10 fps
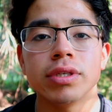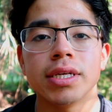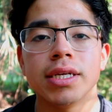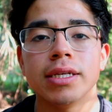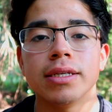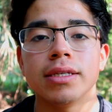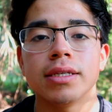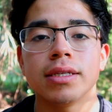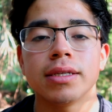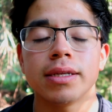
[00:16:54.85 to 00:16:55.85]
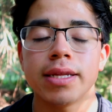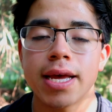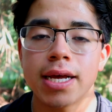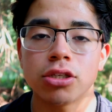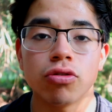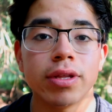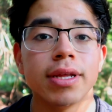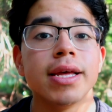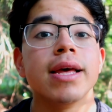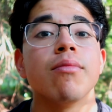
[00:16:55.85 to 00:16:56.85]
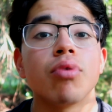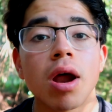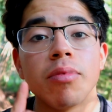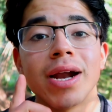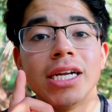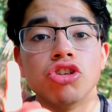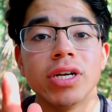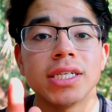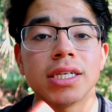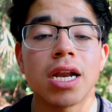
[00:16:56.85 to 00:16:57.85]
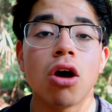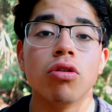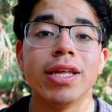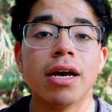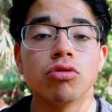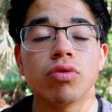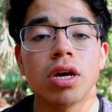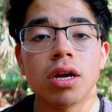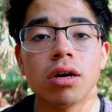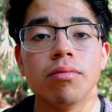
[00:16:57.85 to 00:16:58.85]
And yeah, so the proper hydration not only helps with hunger,